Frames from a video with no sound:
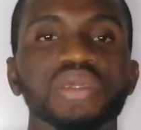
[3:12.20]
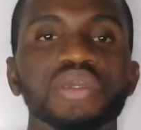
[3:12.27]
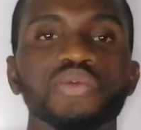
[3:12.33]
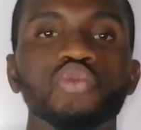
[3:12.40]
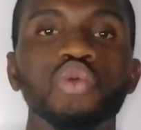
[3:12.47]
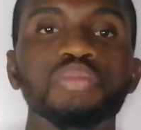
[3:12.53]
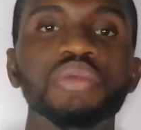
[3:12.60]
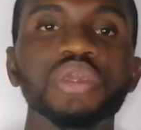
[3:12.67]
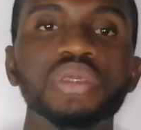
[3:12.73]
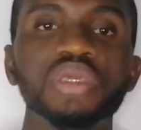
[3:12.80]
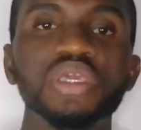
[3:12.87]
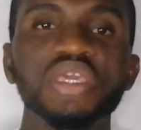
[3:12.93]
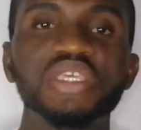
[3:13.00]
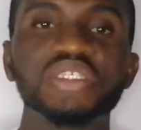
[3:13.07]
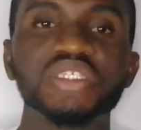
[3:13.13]
will be
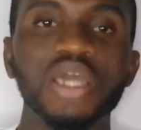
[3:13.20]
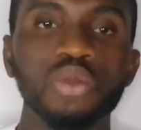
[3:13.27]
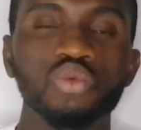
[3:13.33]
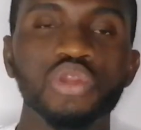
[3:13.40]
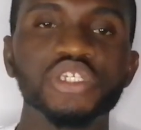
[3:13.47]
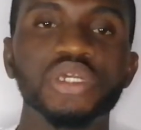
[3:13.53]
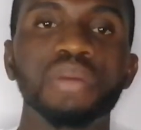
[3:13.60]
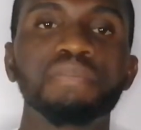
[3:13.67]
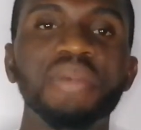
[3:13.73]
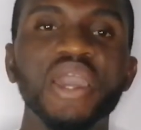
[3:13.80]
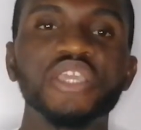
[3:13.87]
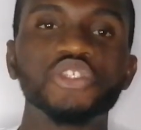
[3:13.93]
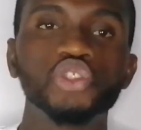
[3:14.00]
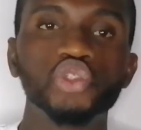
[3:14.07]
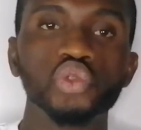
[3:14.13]
in circulation by
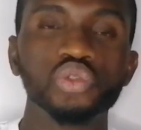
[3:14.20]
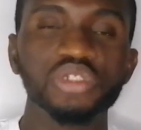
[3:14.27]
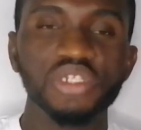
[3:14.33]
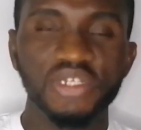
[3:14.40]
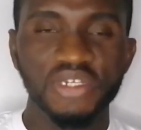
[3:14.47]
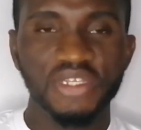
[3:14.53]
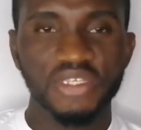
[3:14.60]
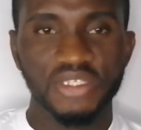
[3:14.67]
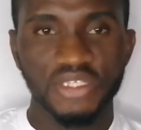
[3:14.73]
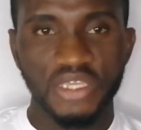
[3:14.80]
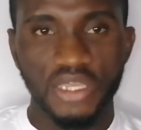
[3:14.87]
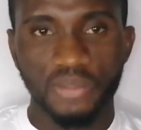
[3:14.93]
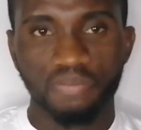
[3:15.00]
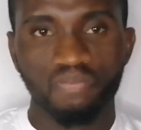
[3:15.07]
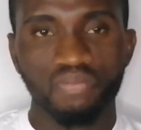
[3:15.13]
June this year.